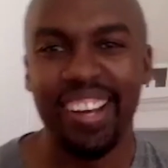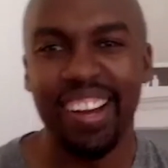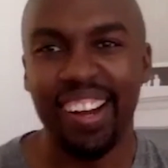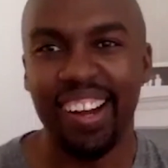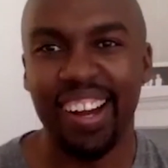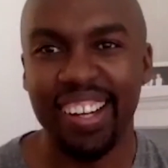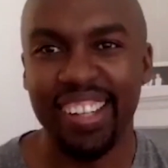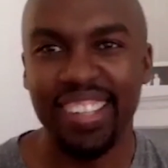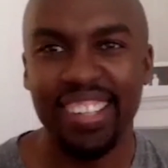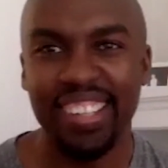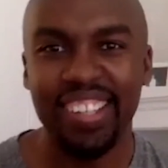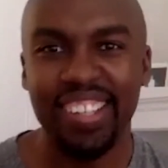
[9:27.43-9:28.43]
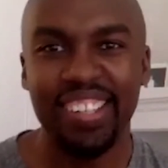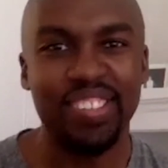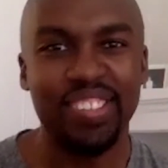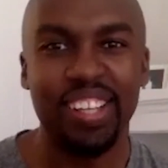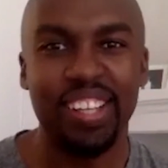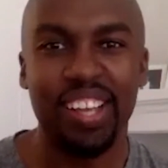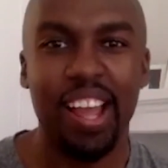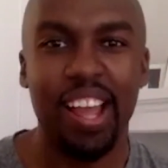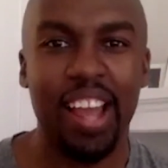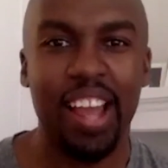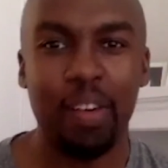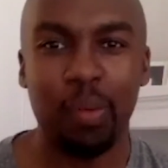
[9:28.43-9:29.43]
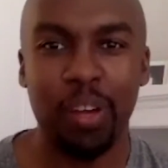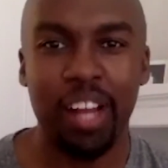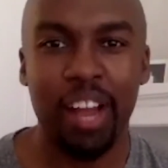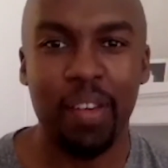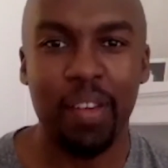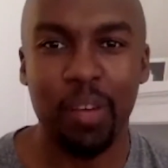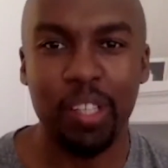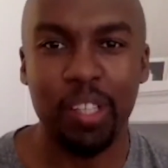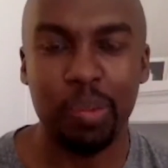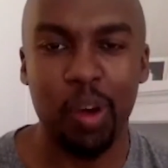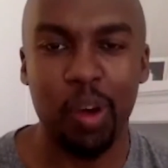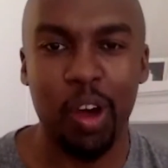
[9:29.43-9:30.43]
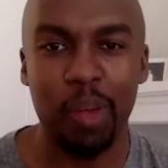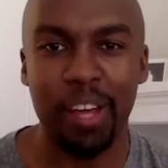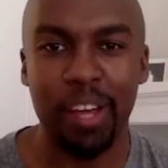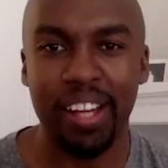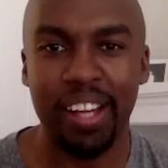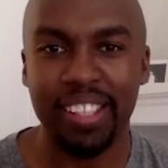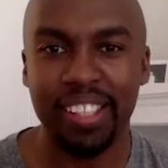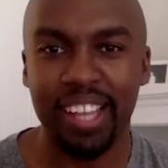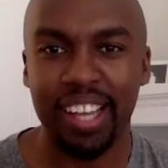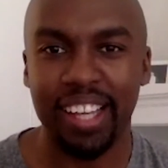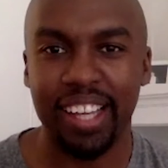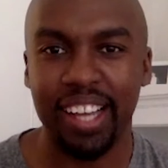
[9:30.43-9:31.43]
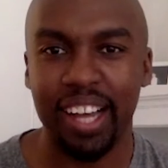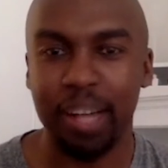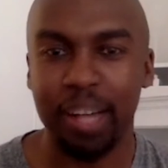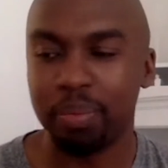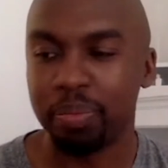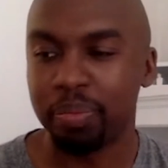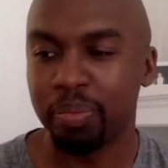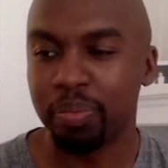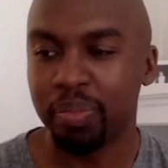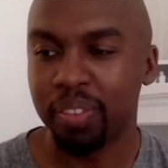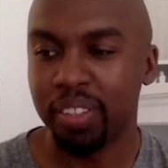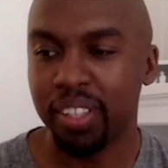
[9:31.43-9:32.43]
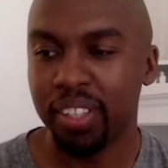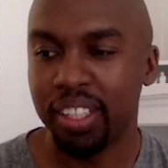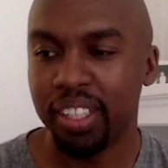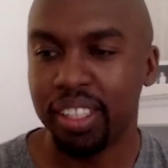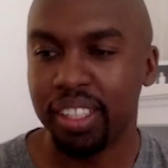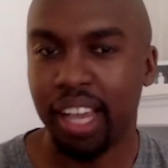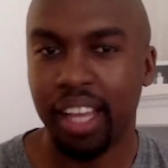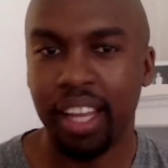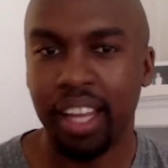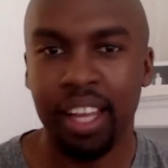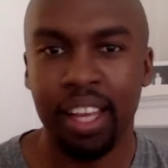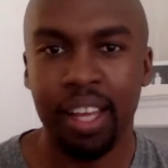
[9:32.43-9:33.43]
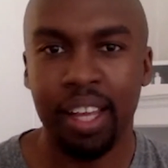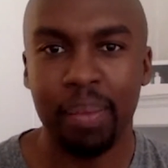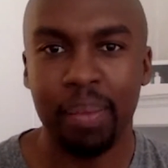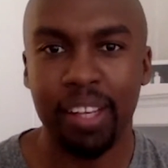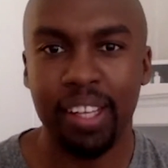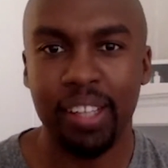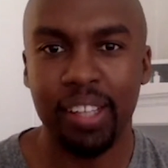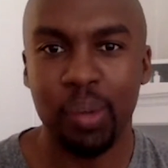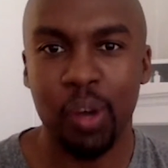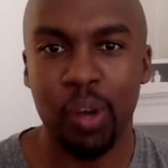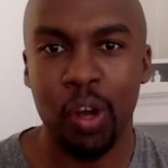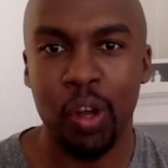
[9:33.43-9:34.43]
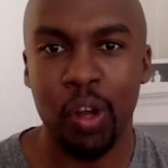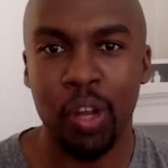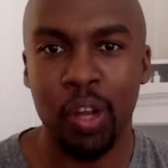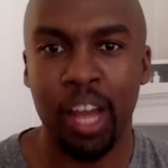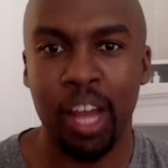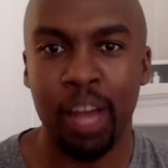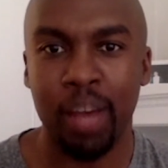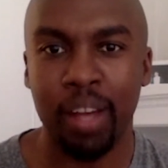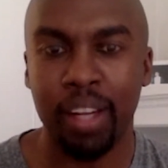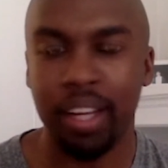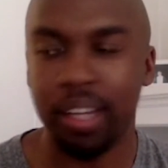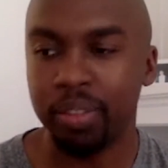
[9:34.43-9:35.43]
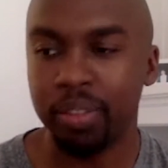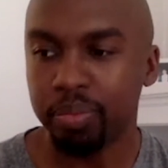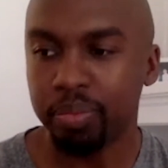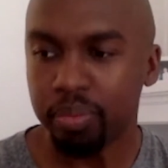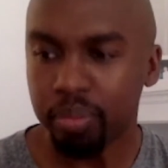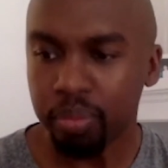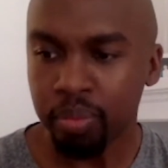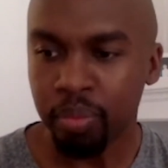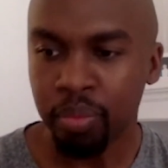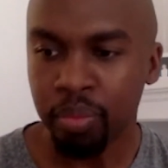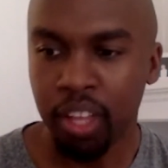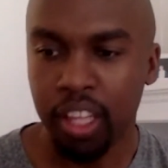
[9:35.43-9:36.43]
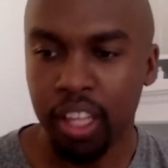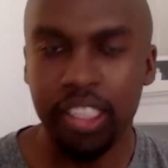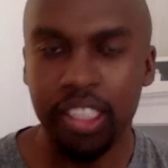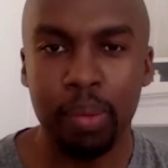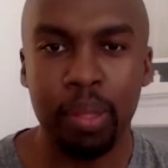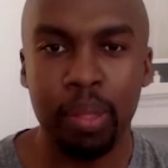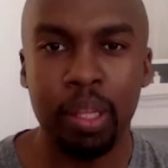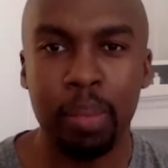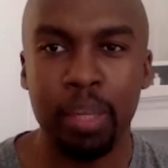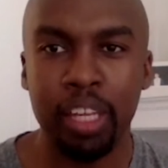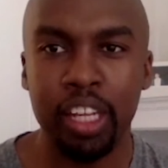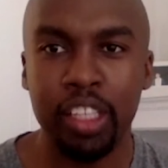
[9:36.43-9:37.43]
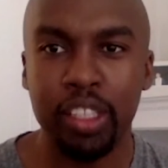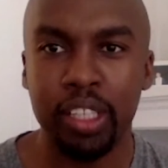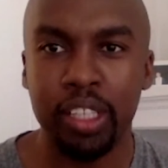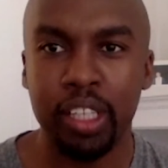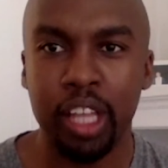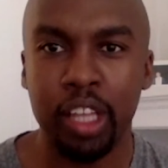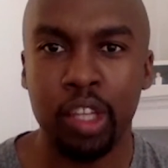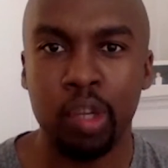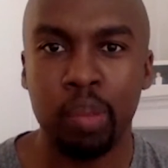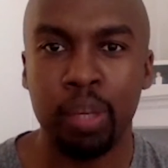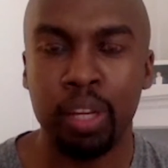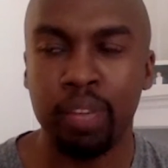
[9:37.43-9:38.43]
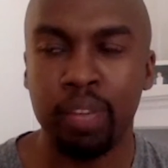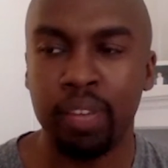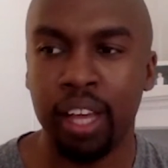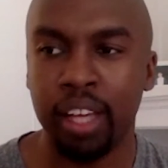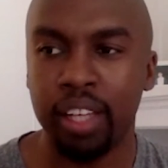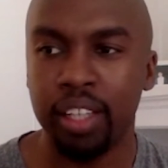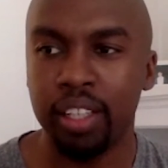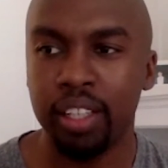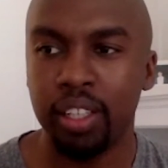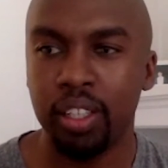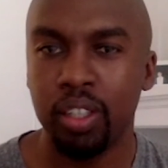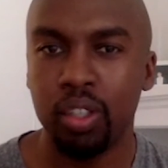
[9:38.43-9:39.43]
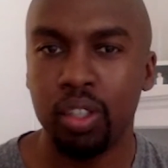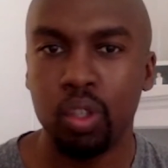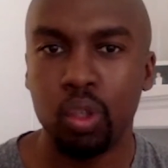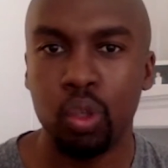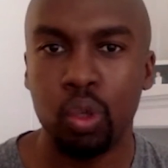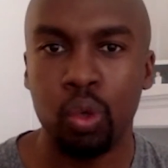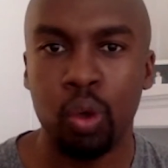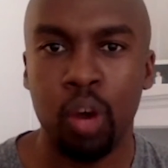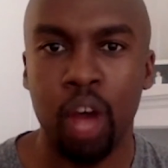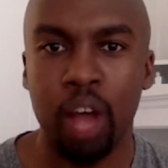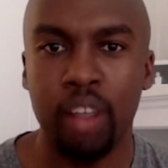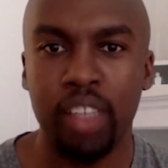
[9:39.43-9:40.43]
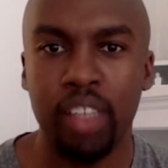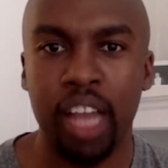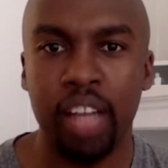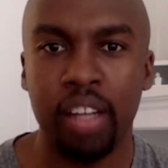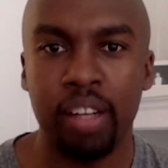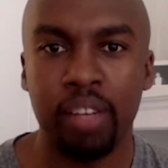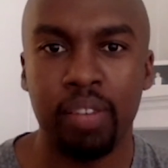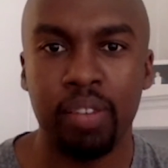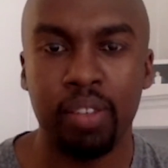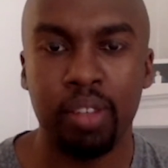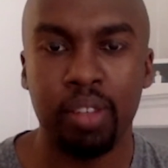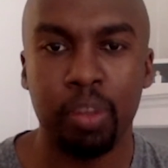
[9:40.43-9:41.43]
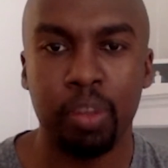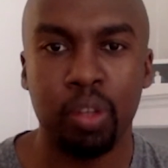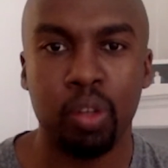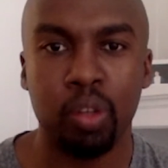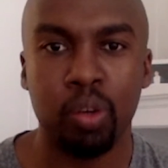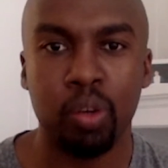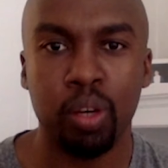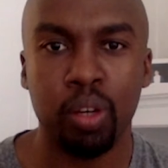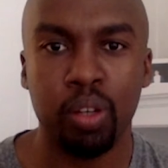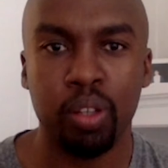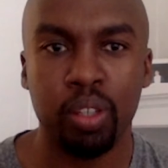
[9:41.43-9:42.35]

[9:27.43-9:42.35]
All right. Yeah, everyone, everyone's broadband is like um, taking a hit because we're all online right now. Let's let, let me get into a little bit of like who you are outside of your political role.